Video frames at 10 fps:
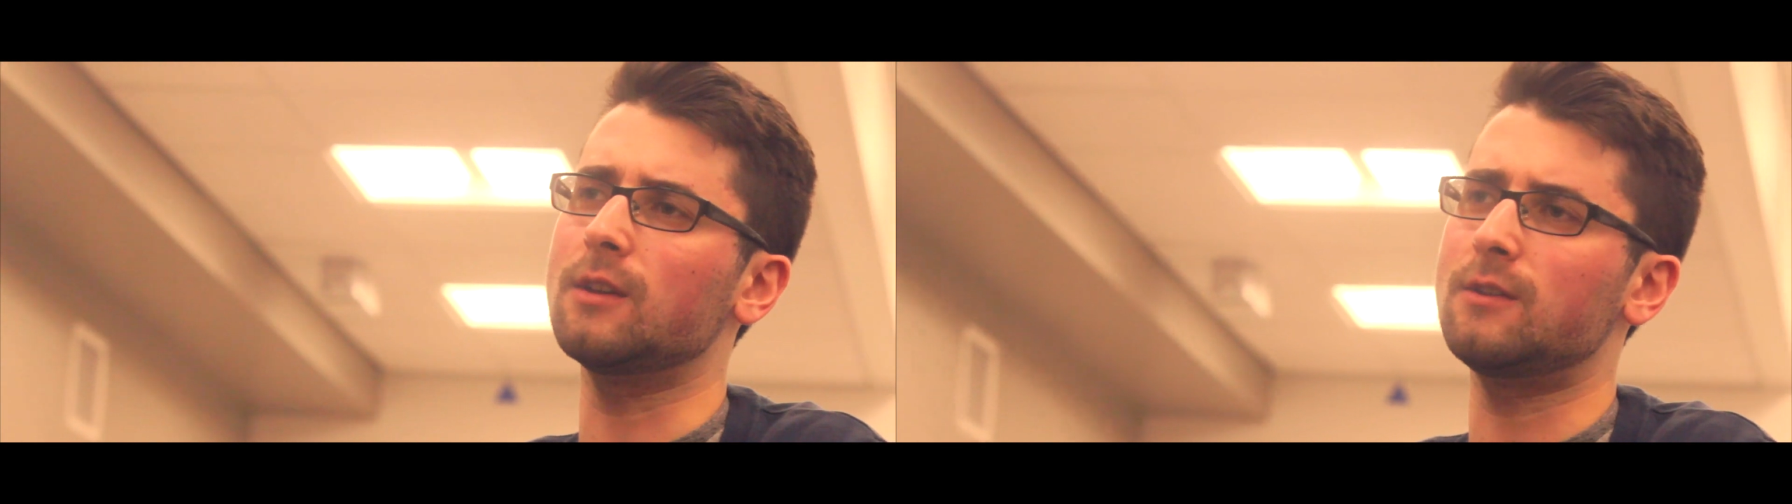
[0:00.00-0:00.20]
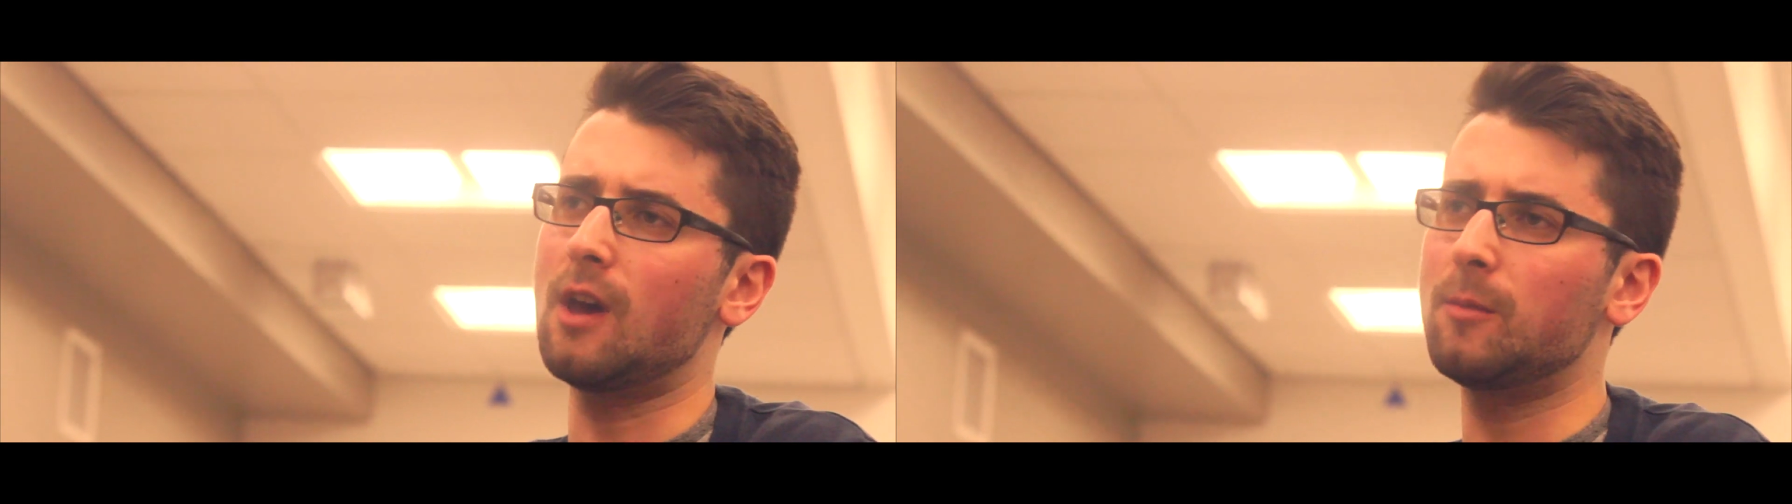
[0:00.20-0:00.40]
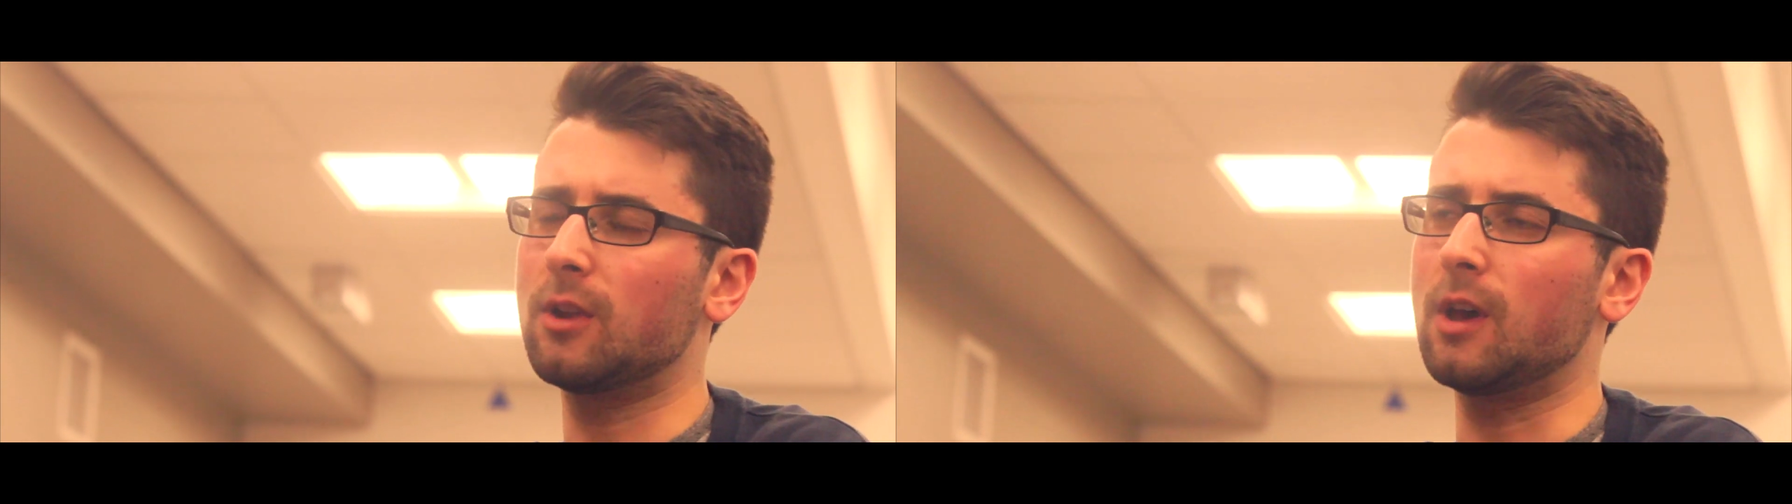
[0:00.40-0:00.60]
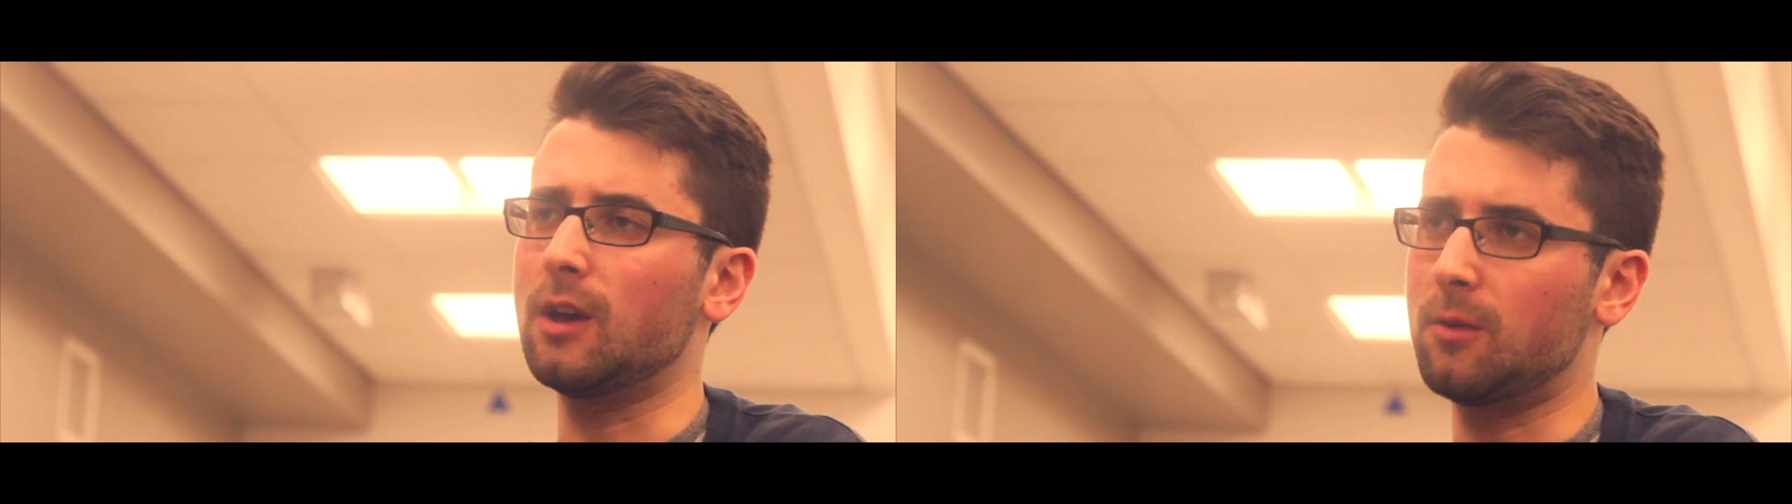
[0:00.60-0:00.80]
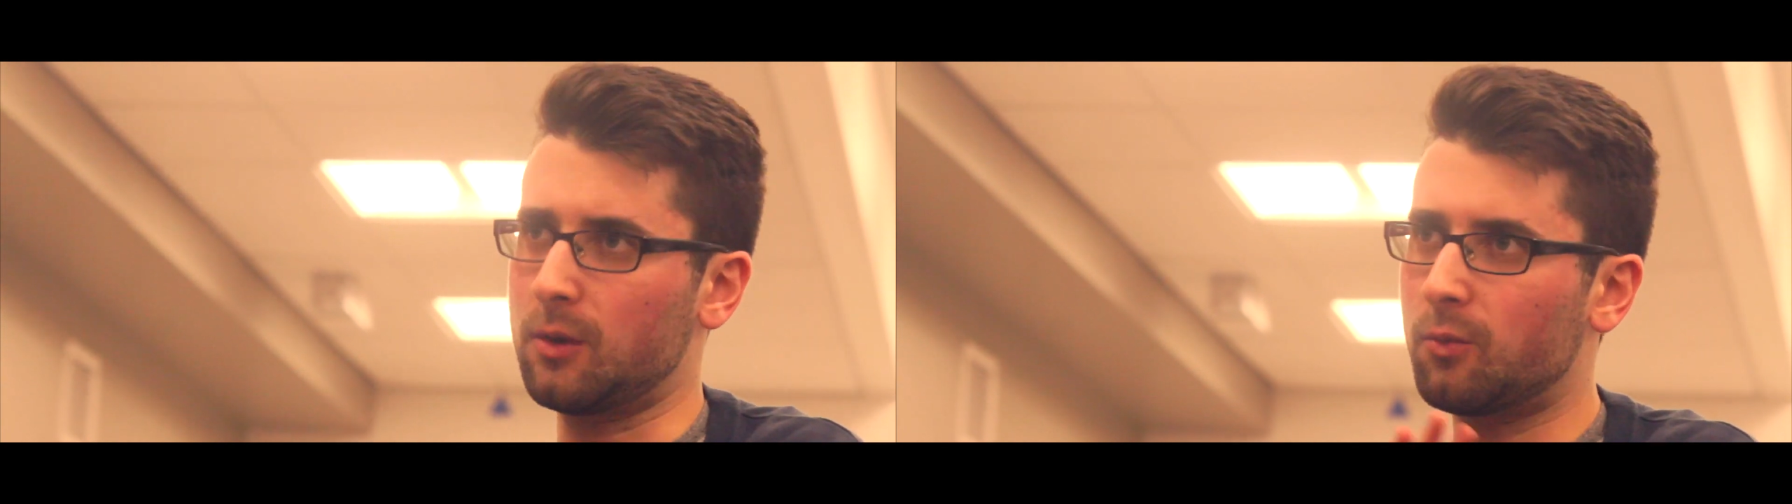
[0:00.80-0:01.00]
is to
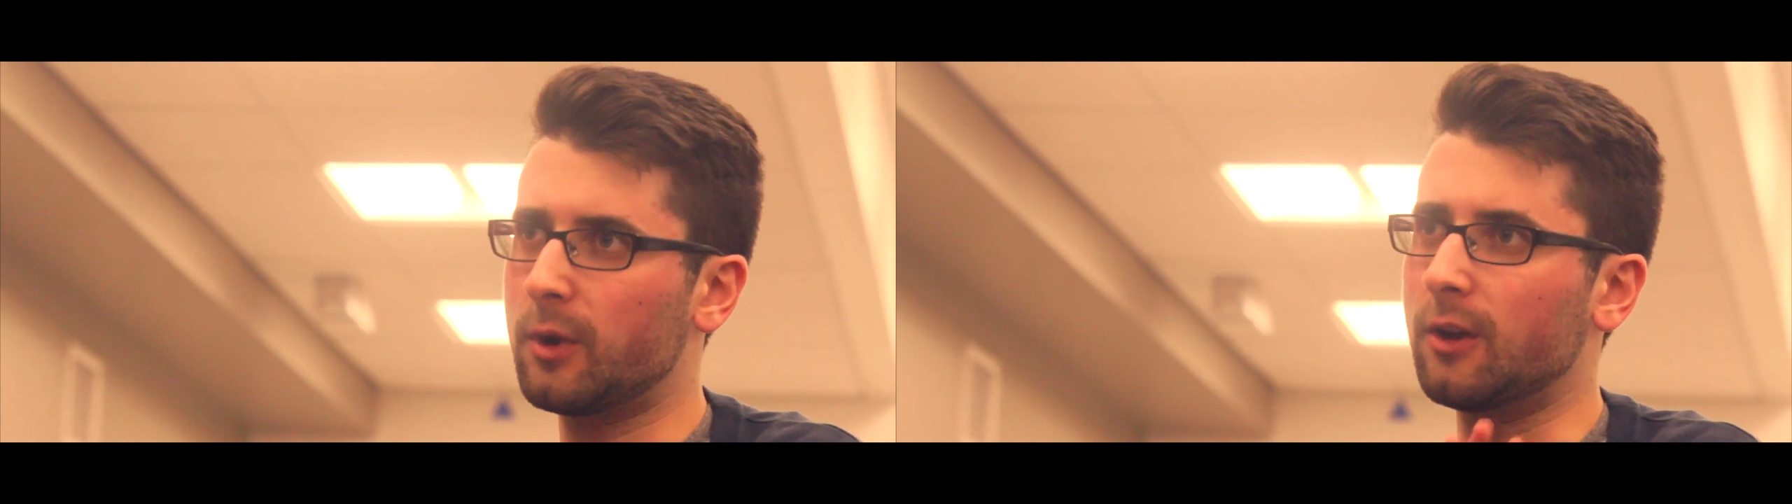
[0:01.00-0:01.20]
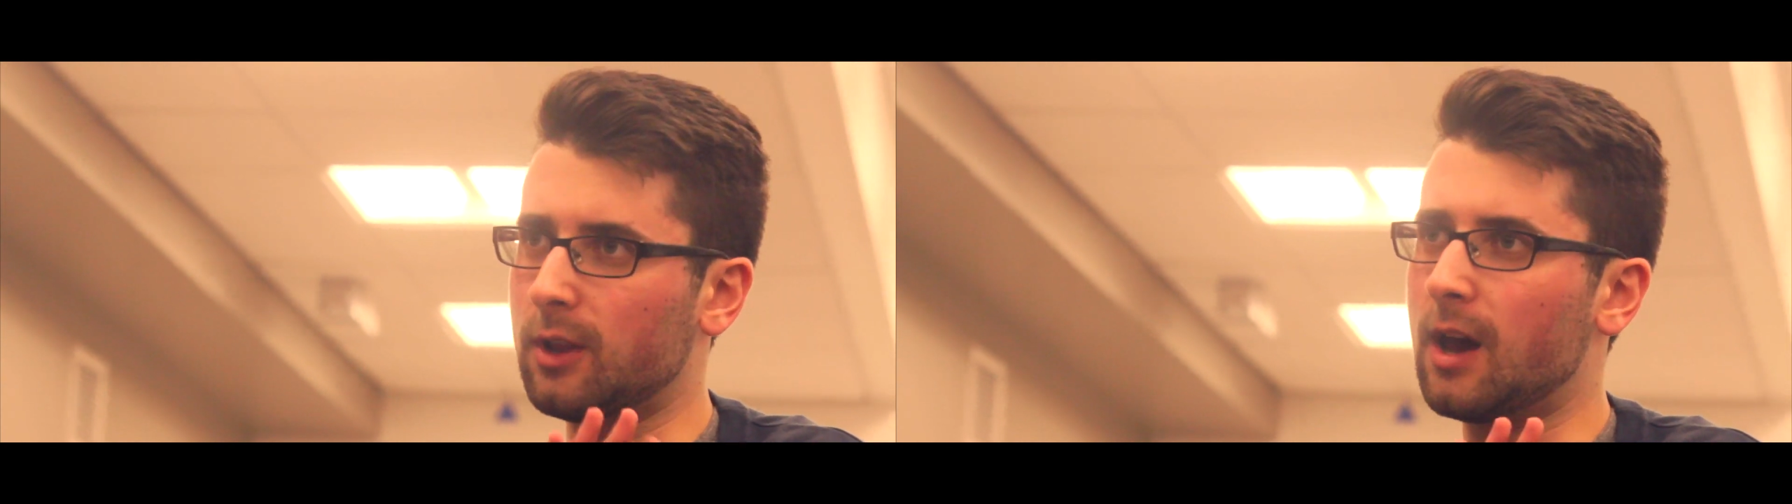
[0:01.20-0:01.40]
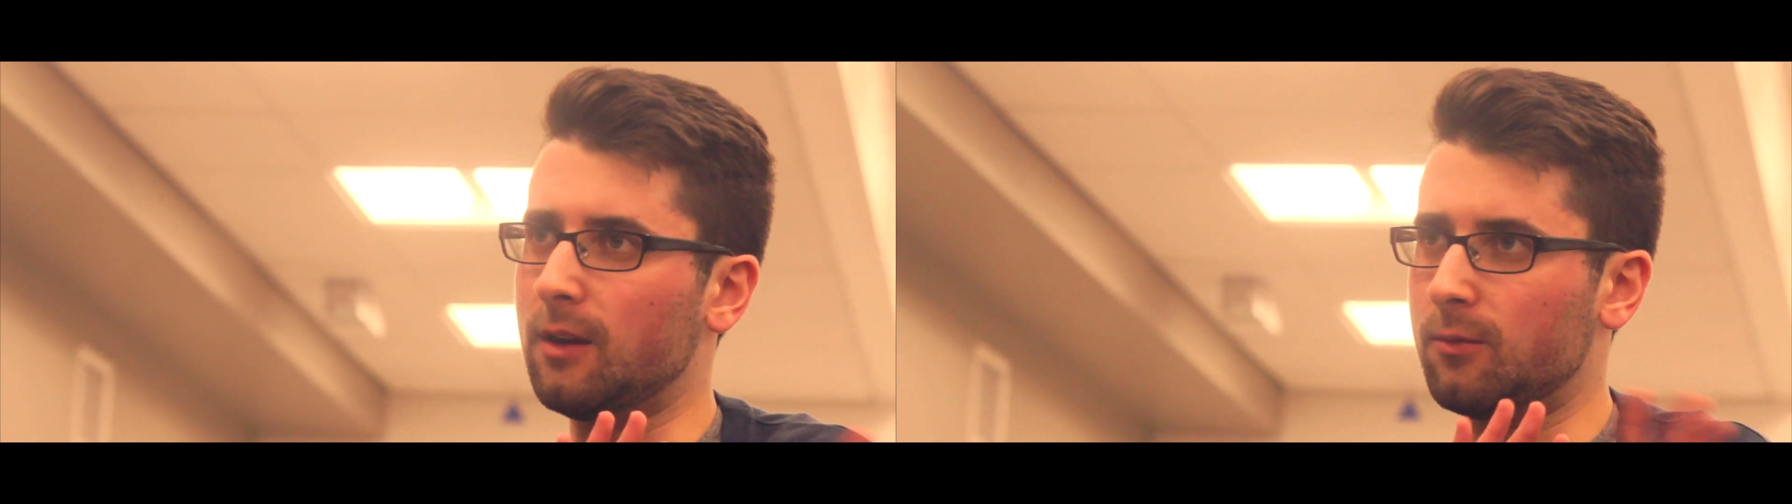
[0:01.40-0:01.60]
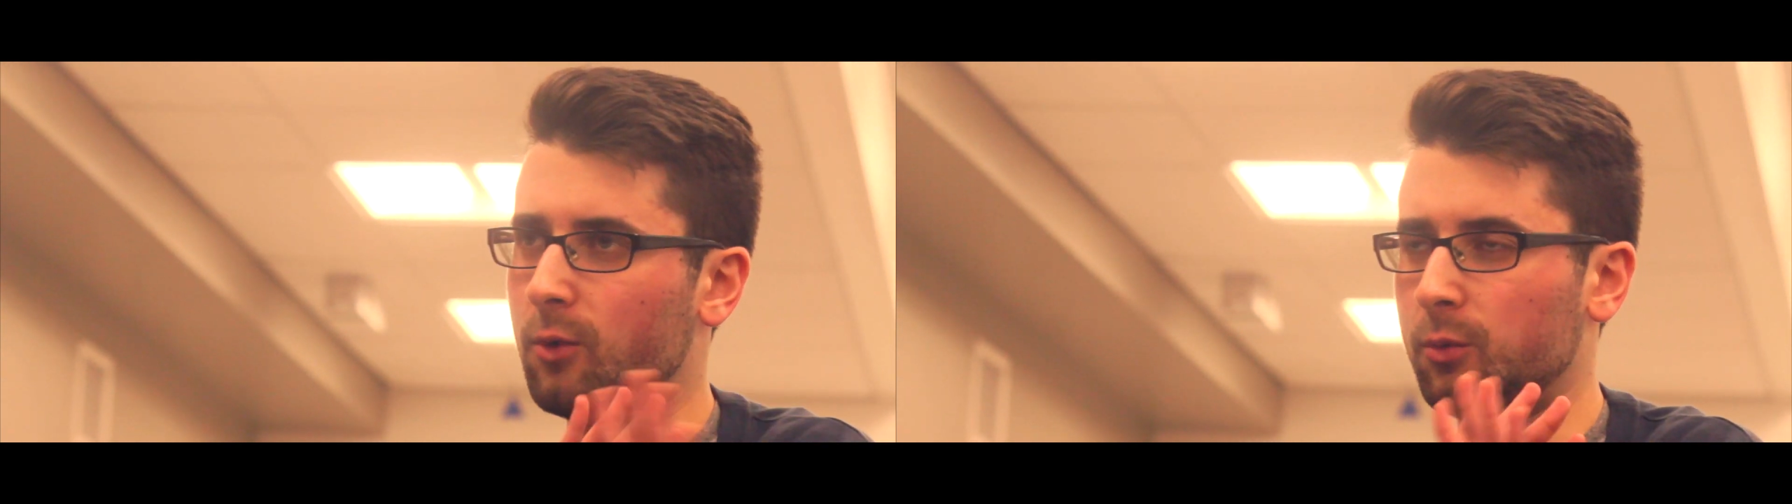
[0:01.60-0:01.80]
emulate like real life,